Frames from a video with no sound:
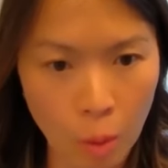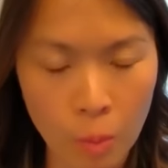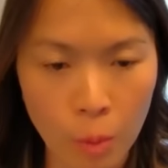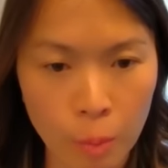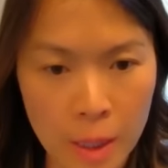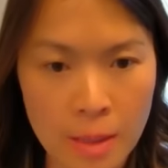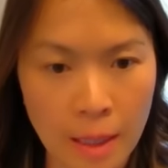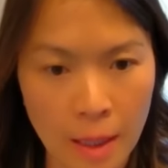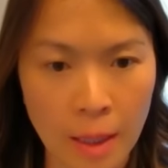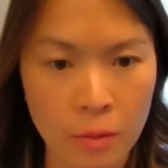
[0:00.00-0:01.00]
what will be
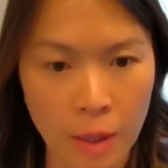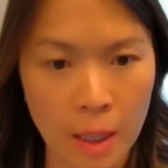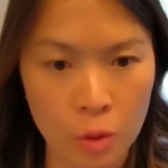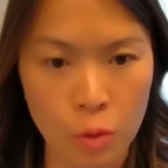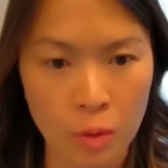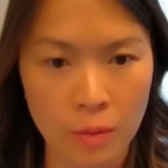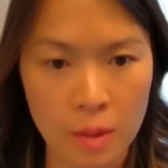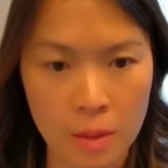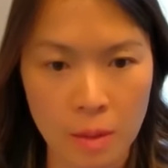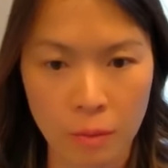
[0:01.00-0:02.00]
10x financial
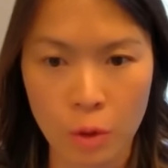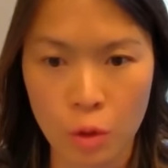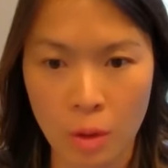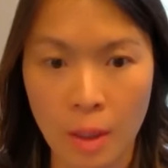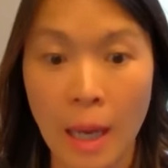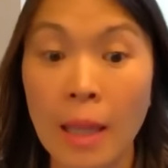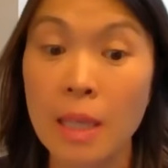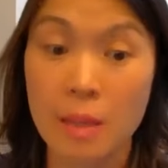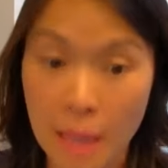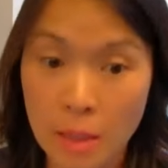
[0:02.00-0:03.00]
services in the future. At
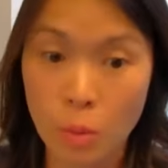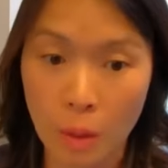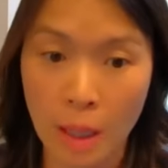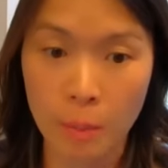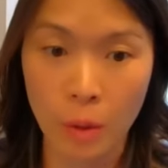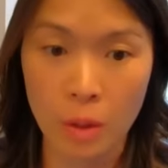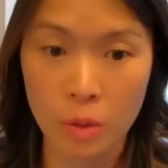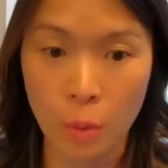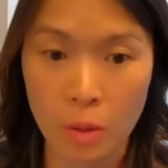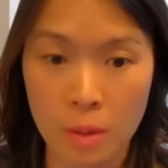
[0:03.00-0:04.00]
least that's what I'm building
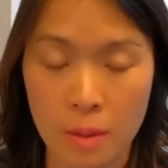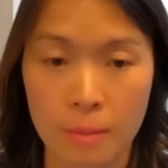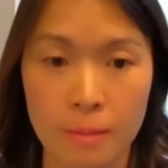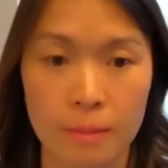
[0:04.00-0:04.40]
towards.